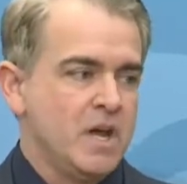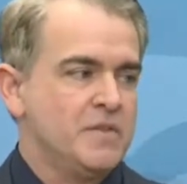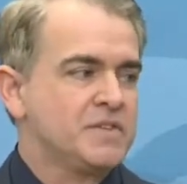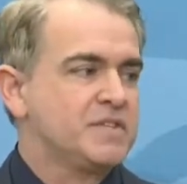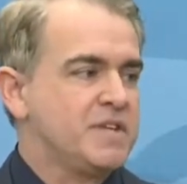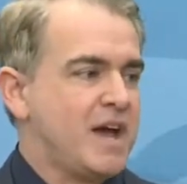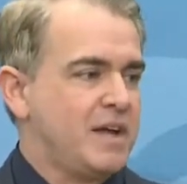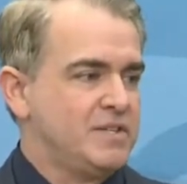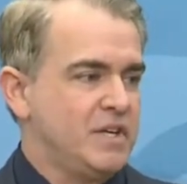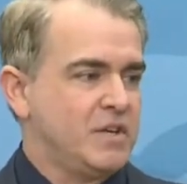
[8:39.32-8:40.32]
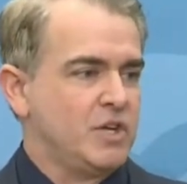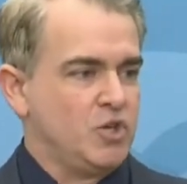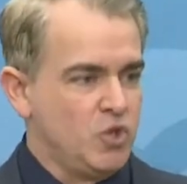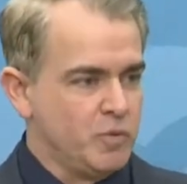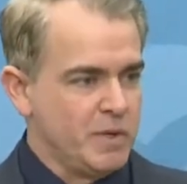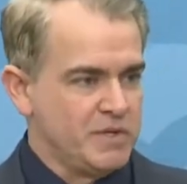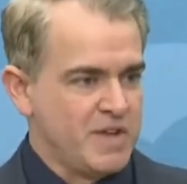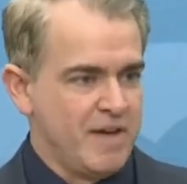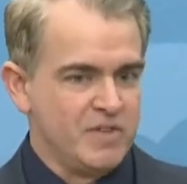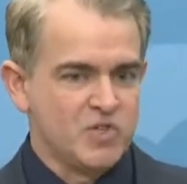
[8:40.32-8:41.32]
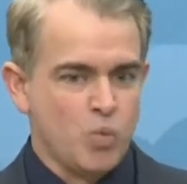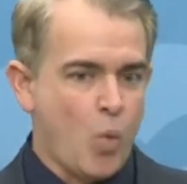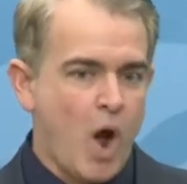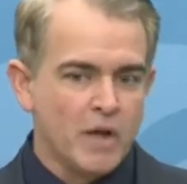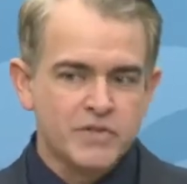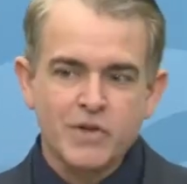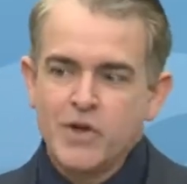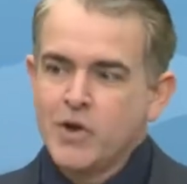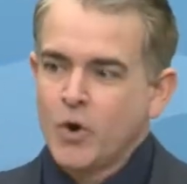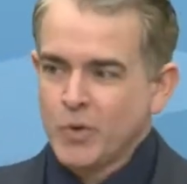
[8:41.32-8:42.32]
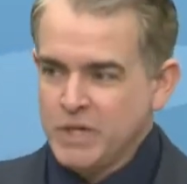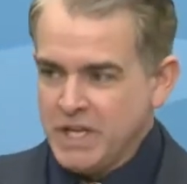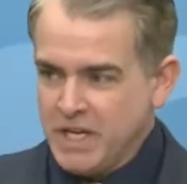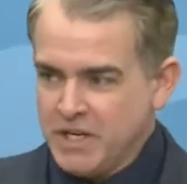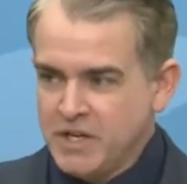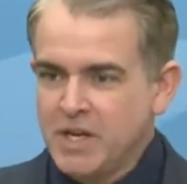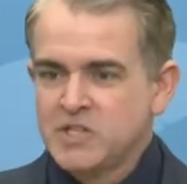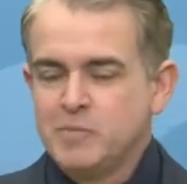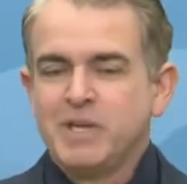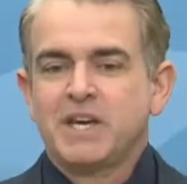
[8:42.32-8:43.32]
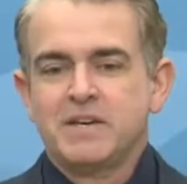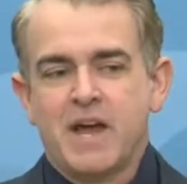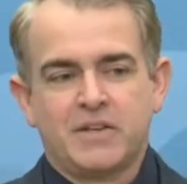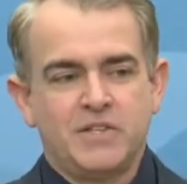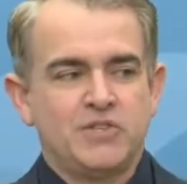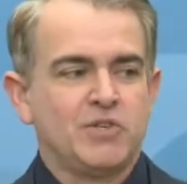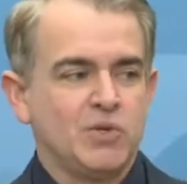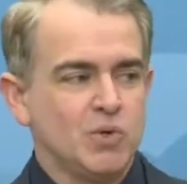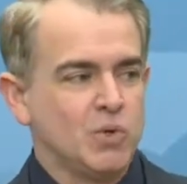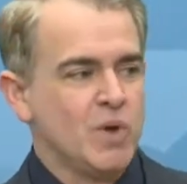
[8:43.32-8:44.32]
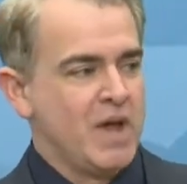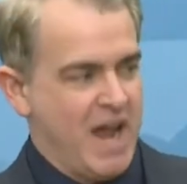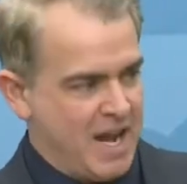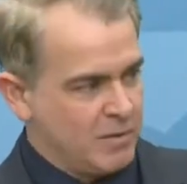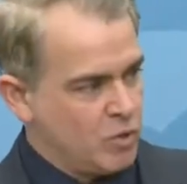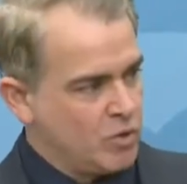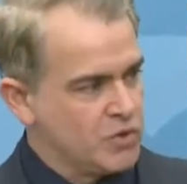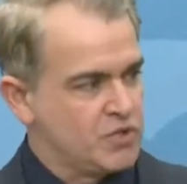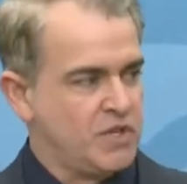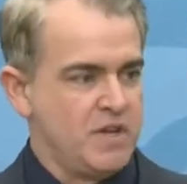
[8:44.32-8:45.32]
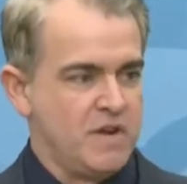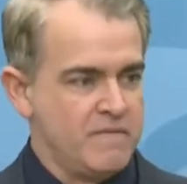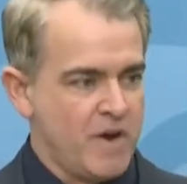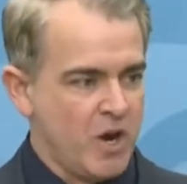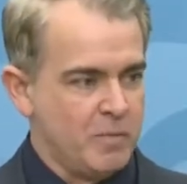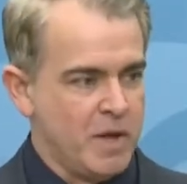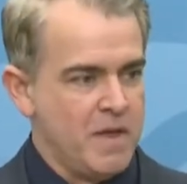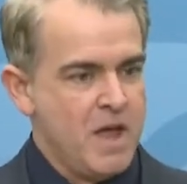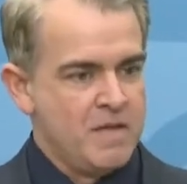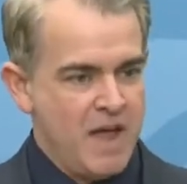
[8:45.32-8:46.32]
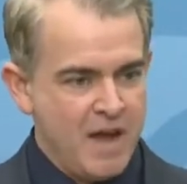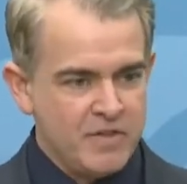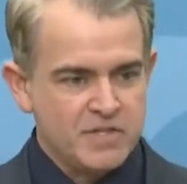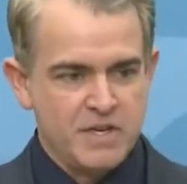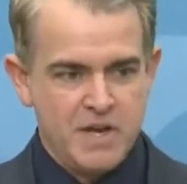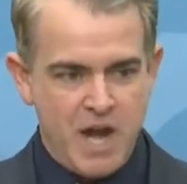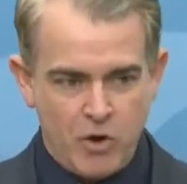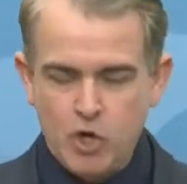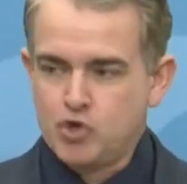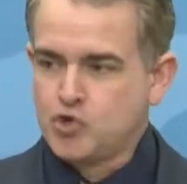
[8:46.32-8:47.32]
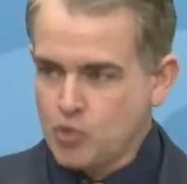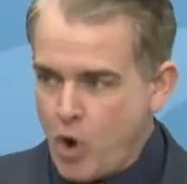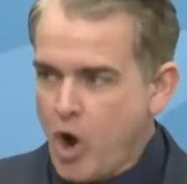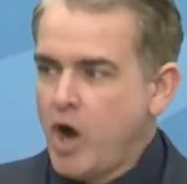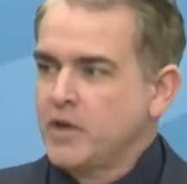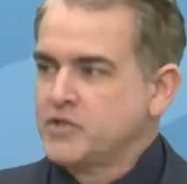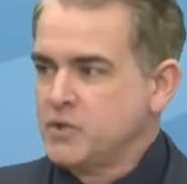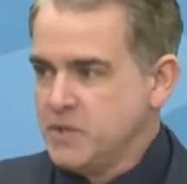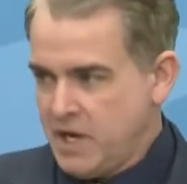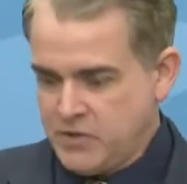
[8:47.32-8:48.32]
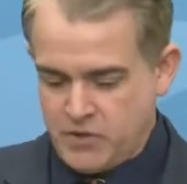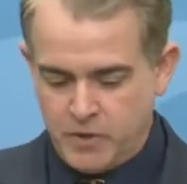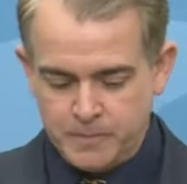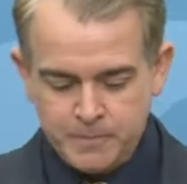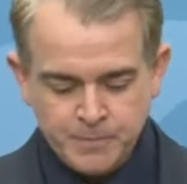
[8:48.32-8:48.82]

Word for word: And this is the idea that humans have this want or need to be connected to animals, to the environment. They have this inherent draw to nature.